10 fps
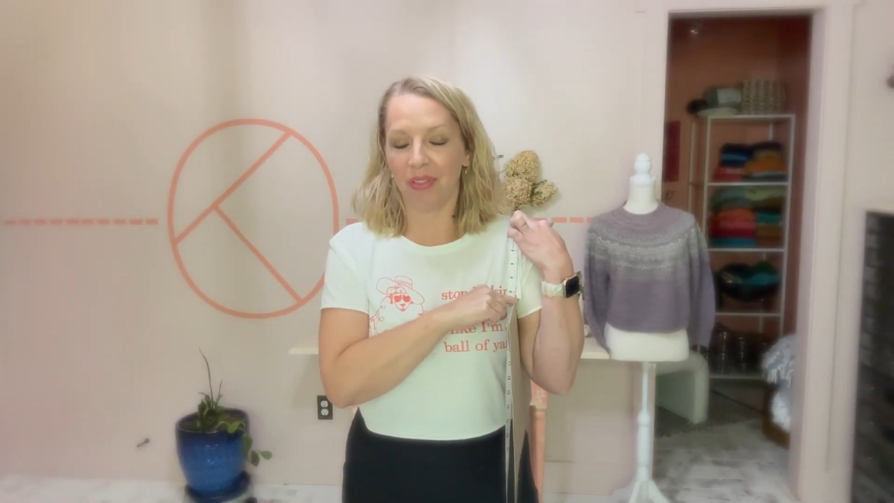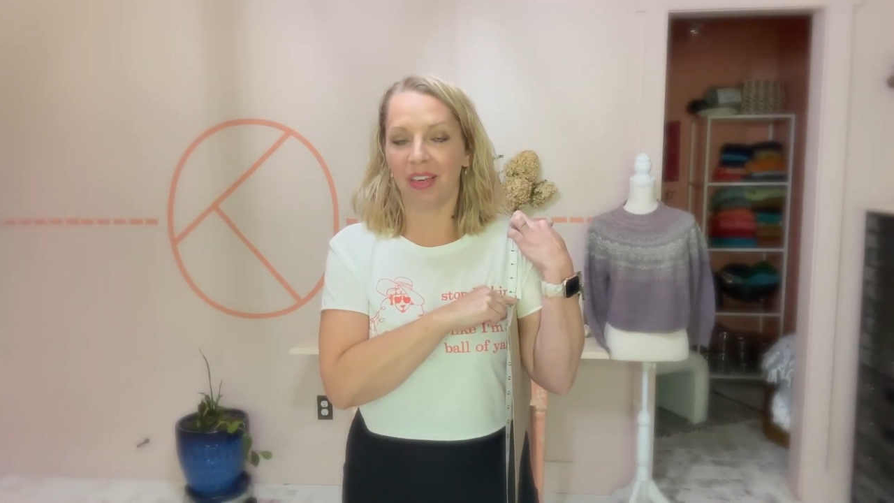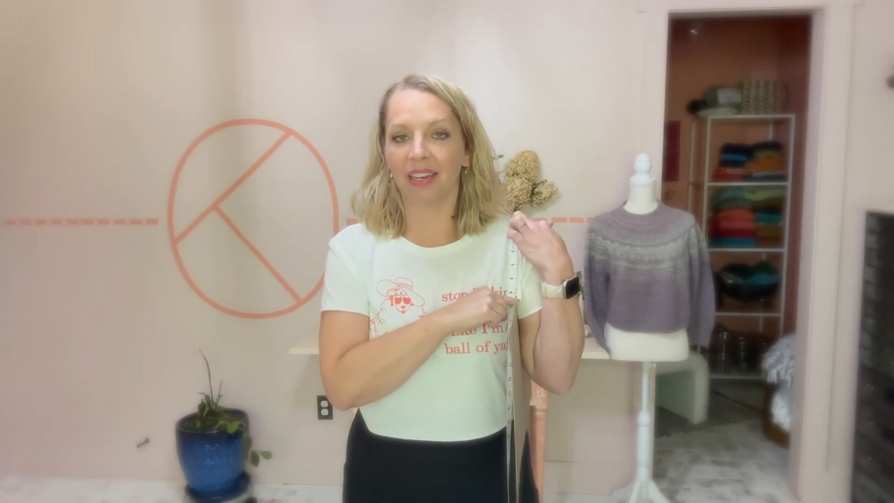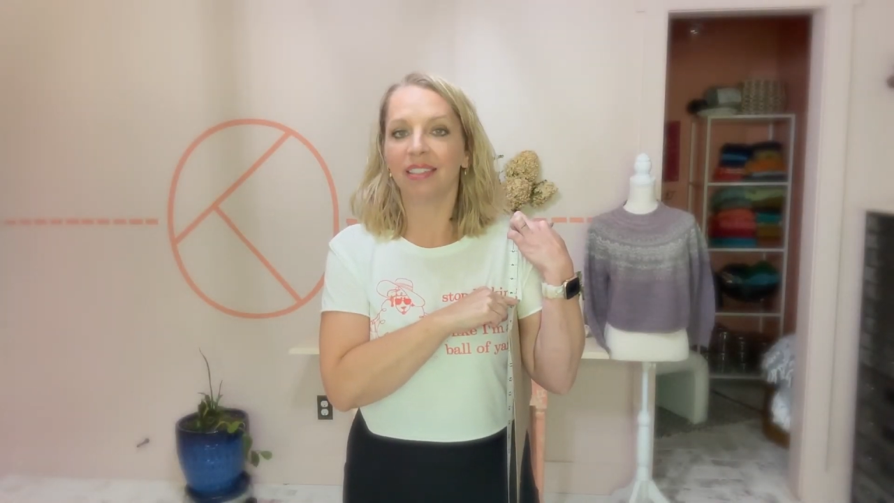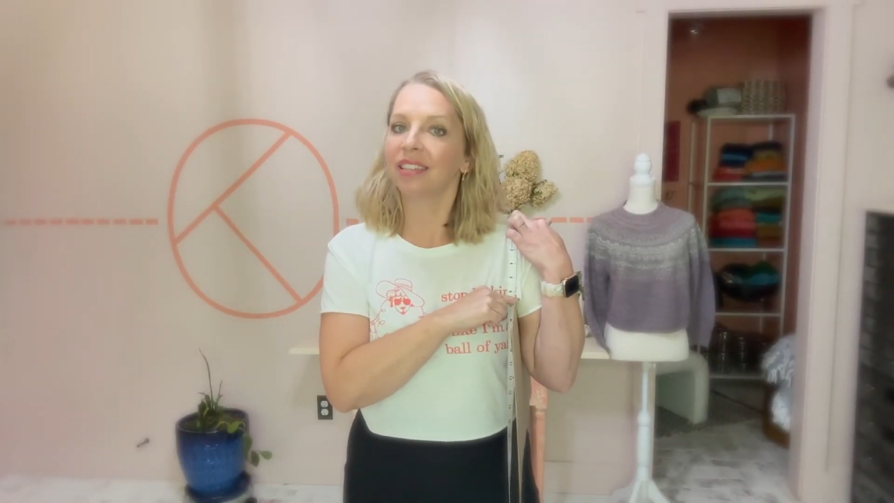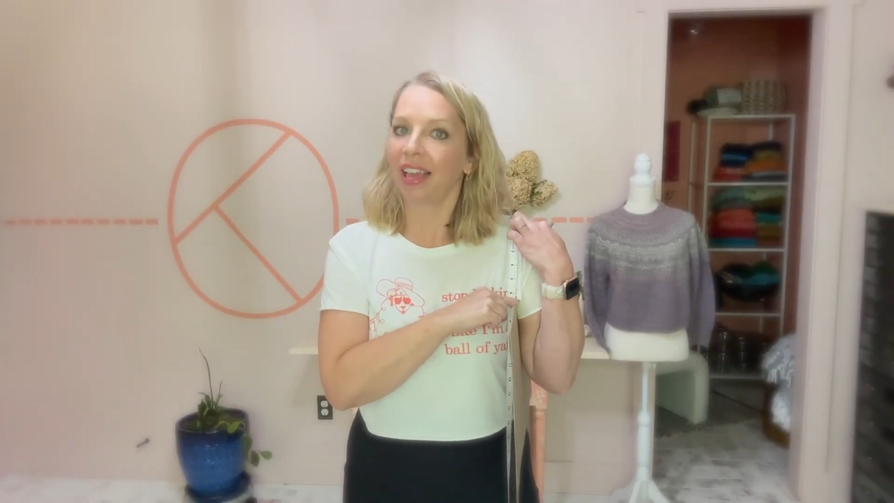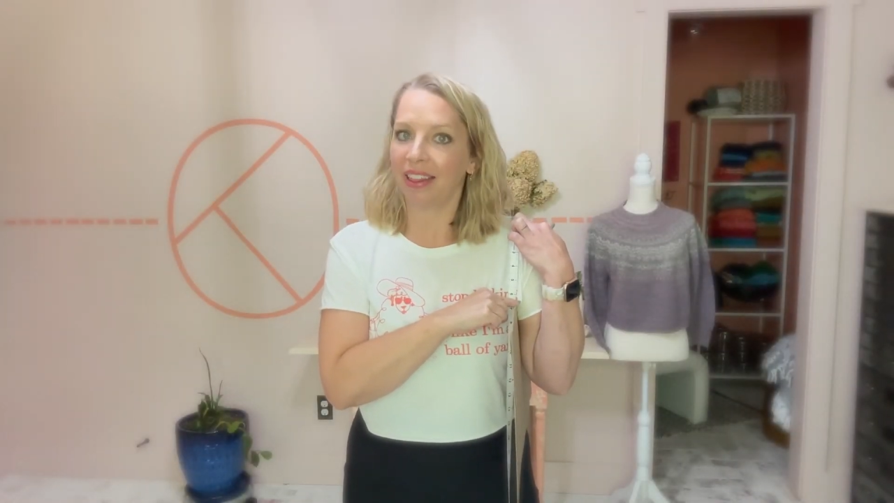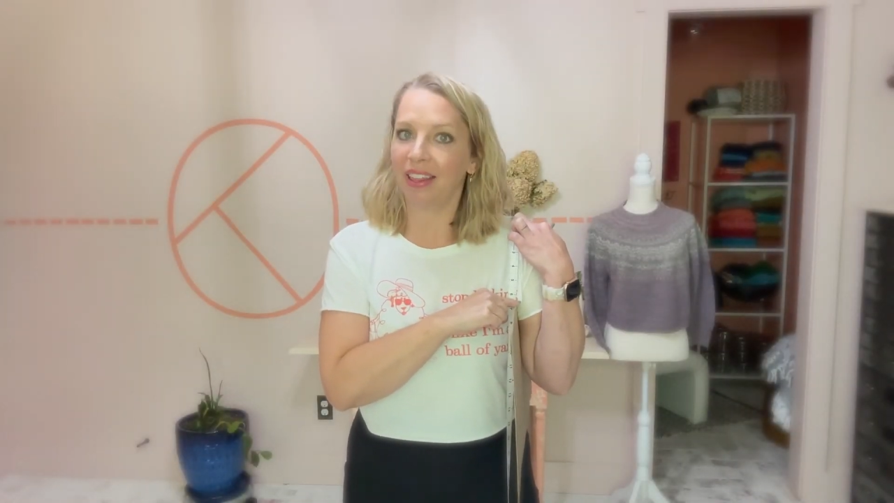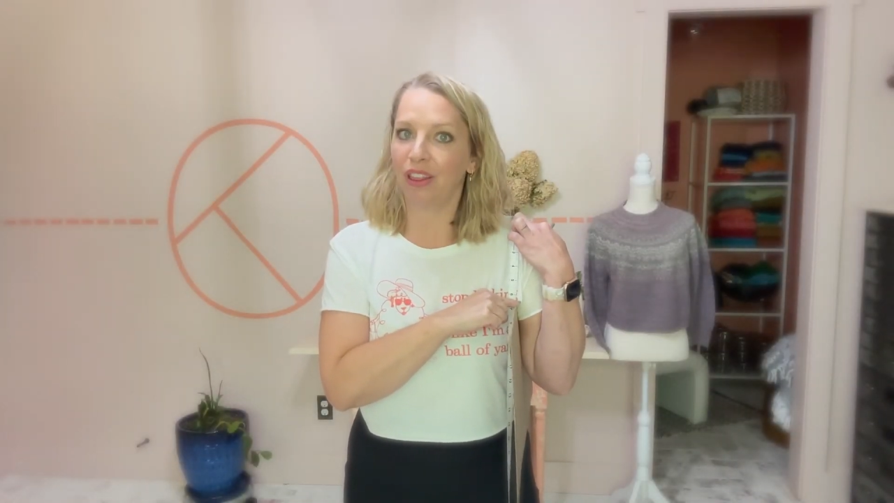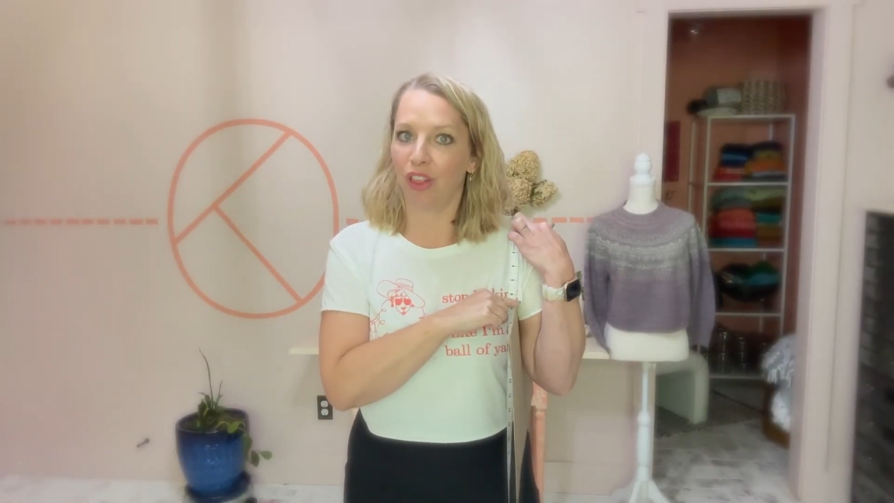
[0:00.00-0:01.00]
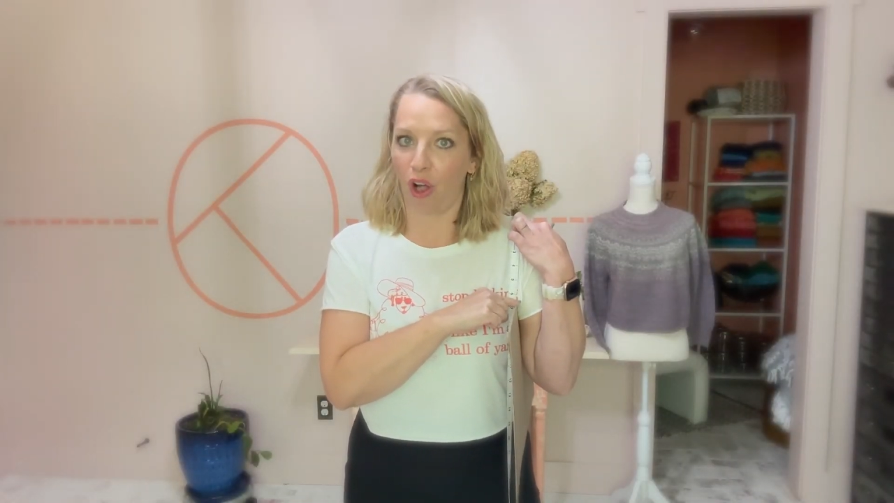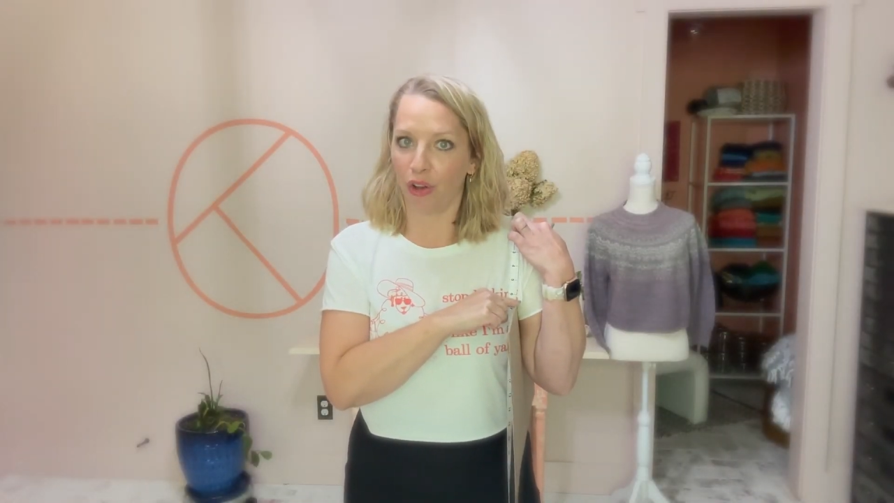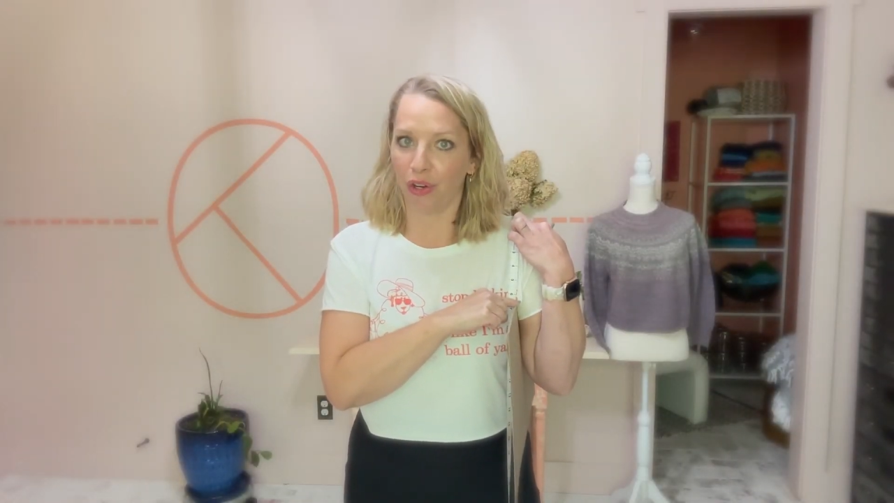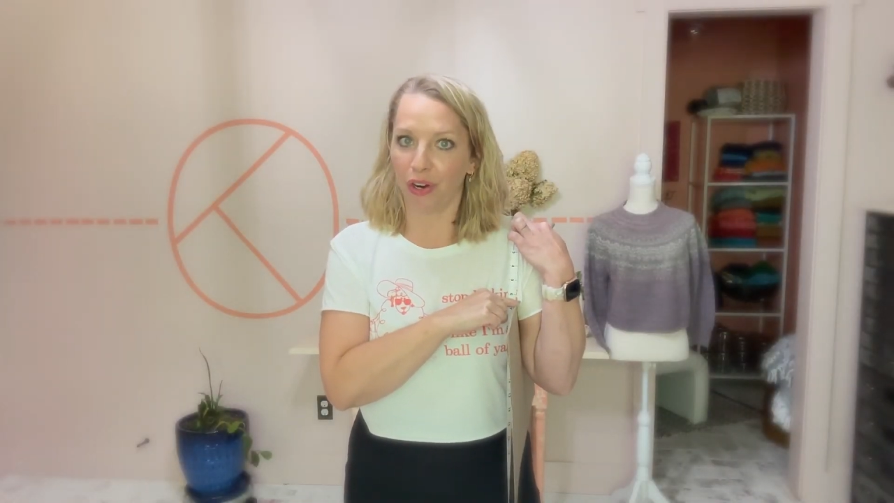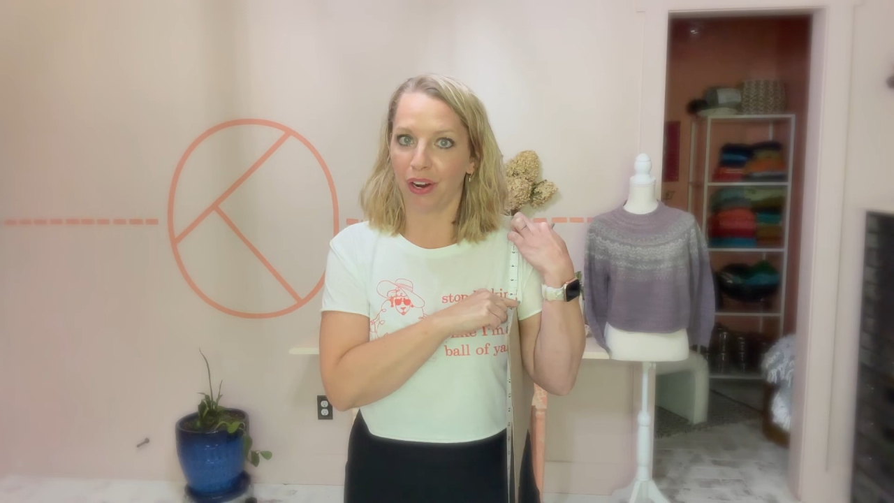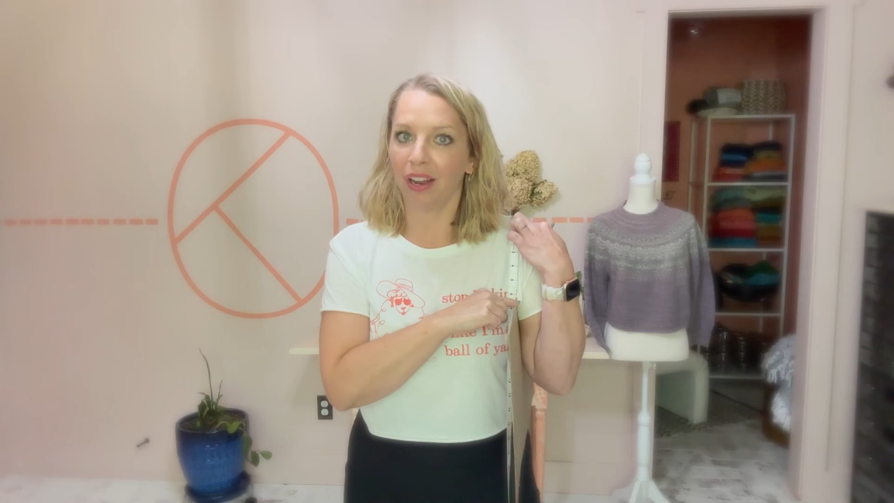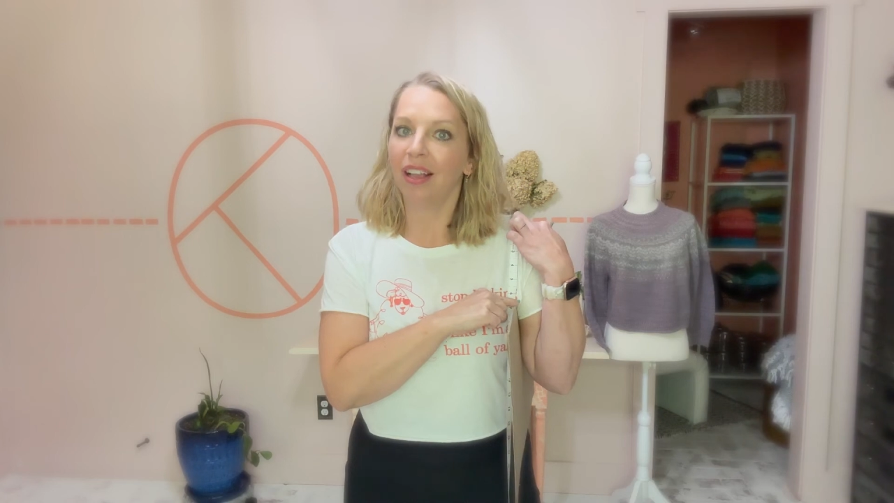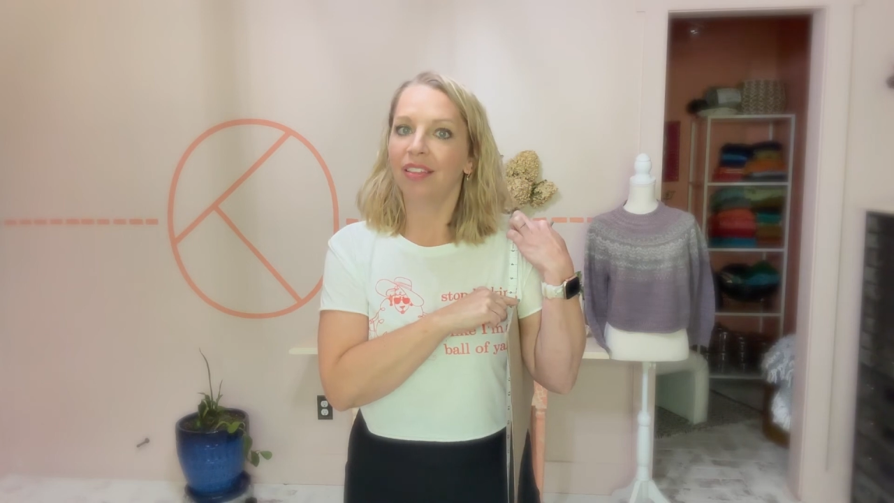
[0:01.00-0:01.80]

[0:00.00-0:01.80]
that is slightly longer